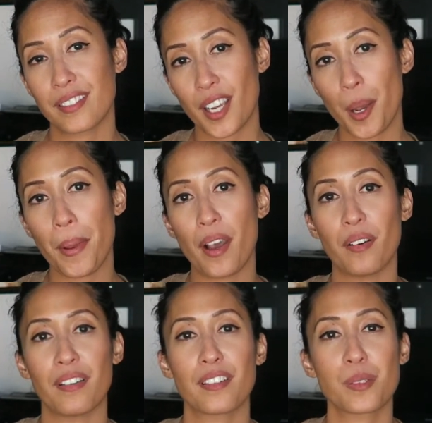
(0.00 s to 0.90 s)
come
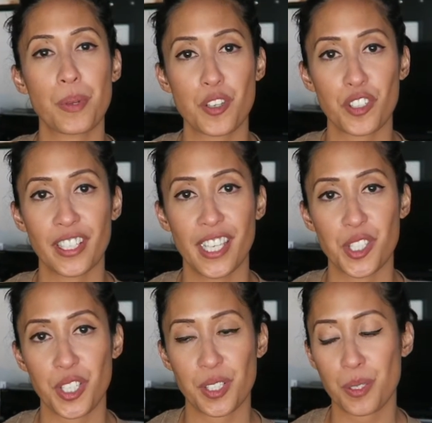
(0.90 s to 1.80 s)
out on special
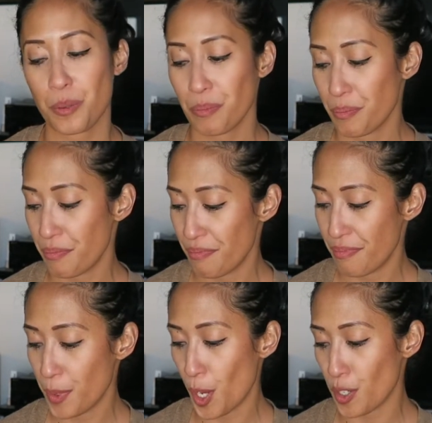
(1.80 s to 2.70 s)
occasions.
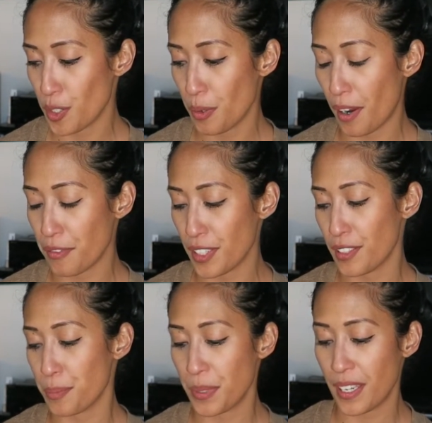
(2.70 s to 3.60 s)
Not too
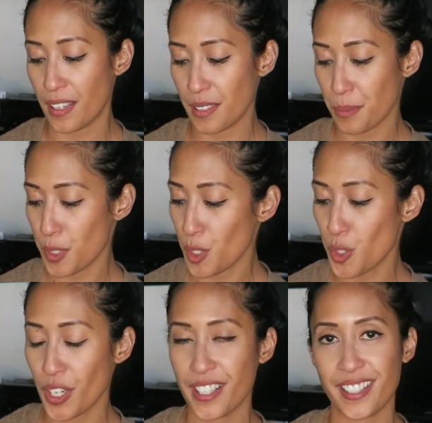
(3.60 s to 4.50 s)
often, because I'm still
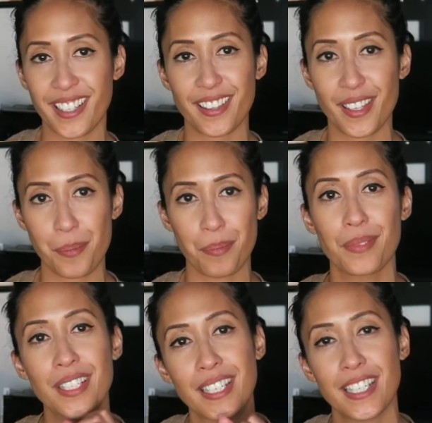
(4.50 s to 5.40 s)
trying to get
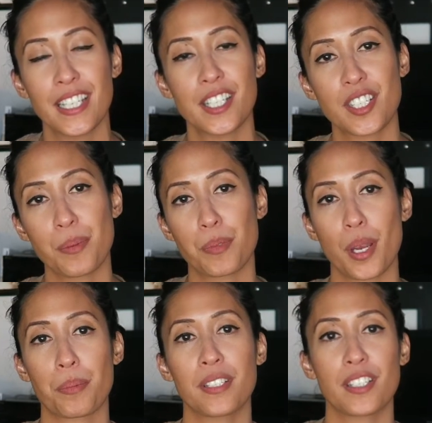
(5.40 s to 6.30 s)
them in
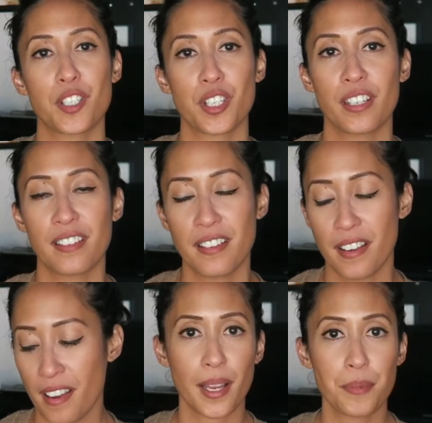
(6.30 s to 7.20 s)
tip-top condition.
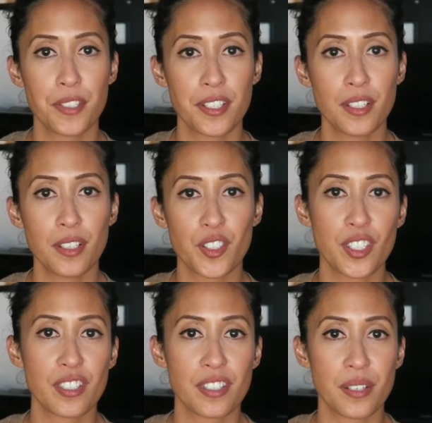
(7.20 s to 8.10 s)
I'm still
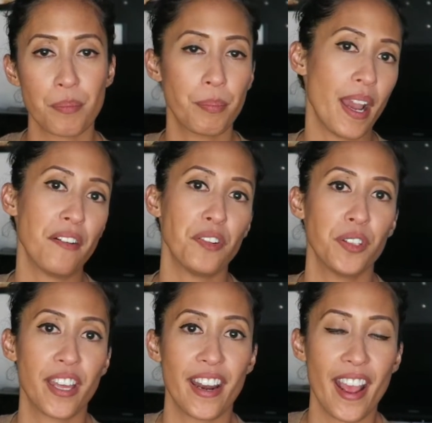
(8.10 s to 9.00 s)
just
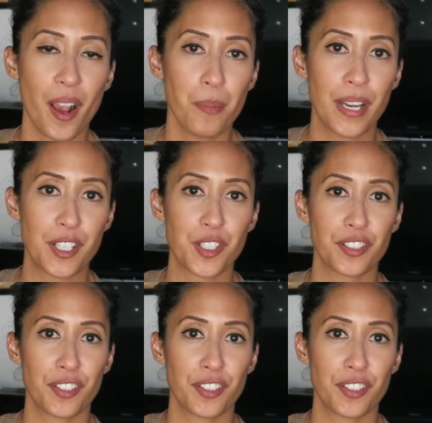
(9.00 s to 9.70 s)
baffled at how much,